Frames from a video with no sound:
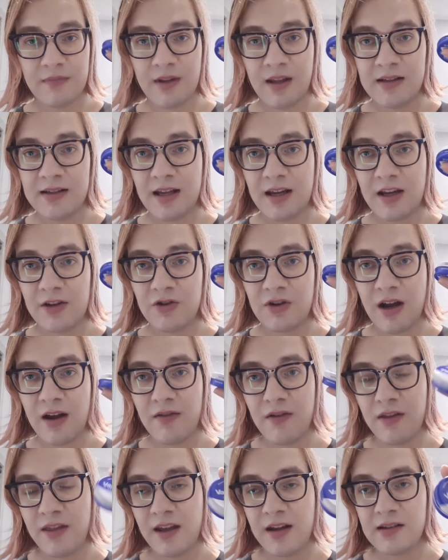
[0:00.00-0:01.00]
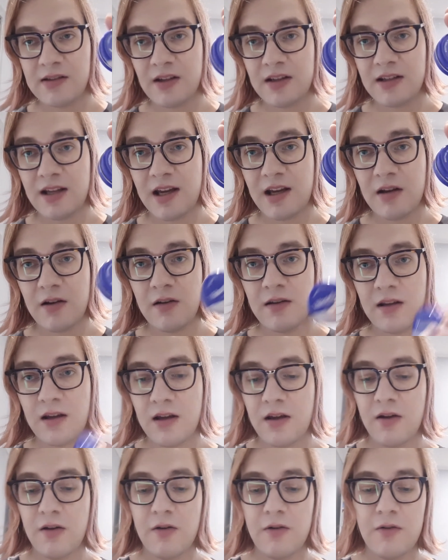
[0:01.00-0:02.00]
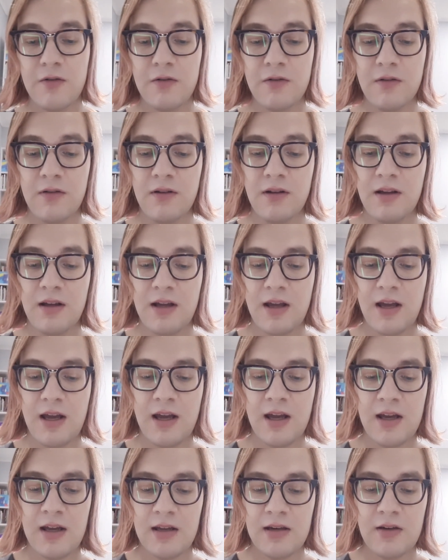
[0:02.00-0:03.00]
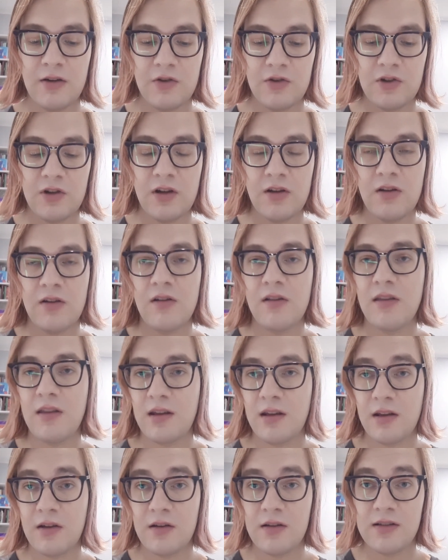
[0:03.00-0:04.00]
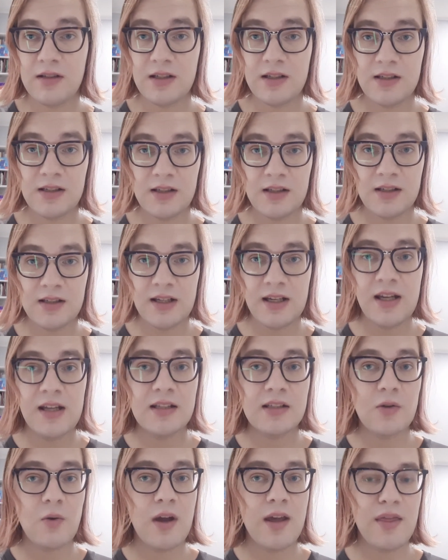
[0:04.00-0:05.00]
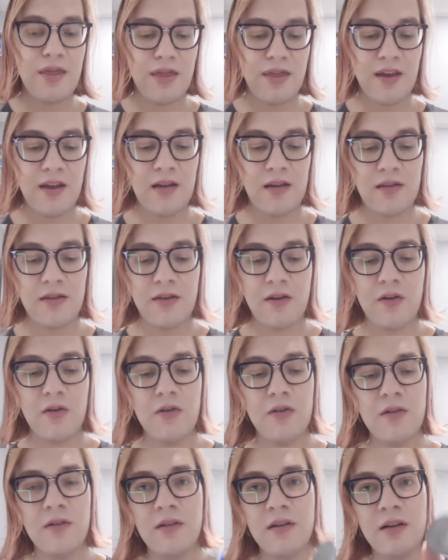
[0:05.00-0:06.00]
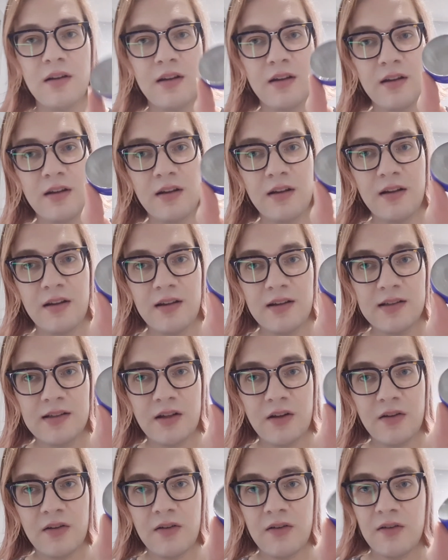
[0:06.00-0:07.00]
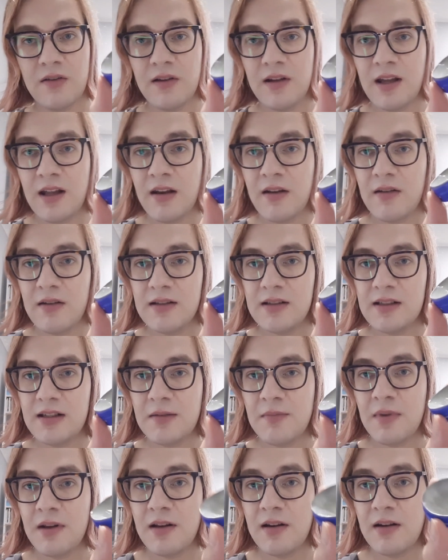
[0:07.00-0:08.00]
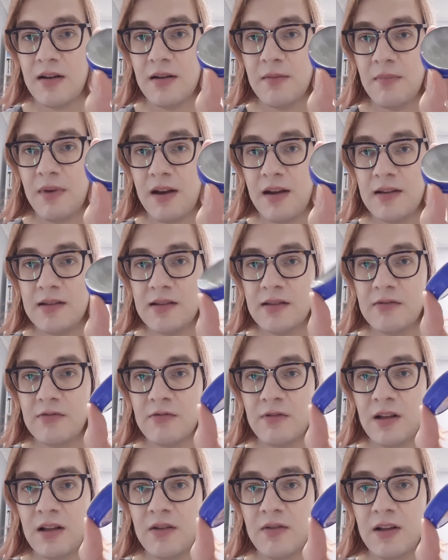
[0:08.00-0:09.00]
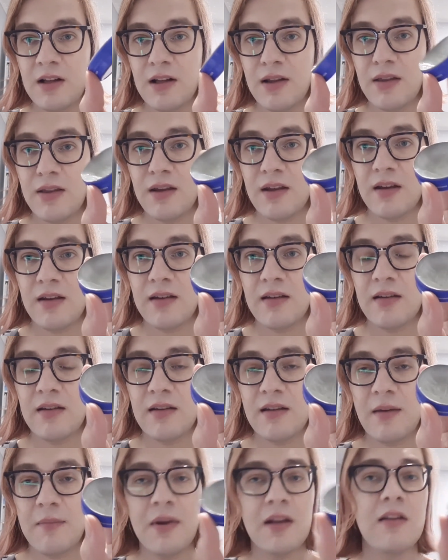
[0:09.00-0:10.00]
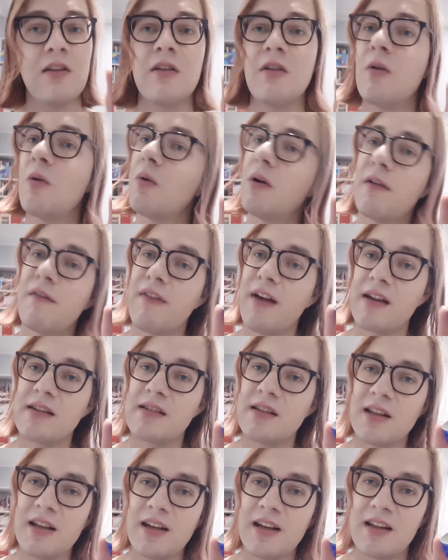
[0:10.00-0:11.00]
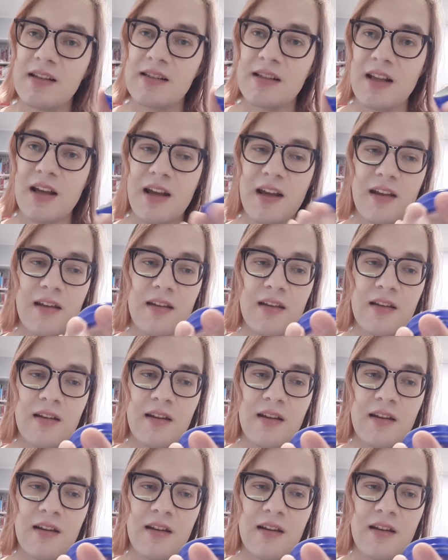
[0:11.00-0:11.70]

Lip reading: It's like a travel thing, so I take it on the go. And I'll show you the consistency. It's quite thick though. So it looks similar, but it's really, really thick. I mean, you know what Vaseline is like.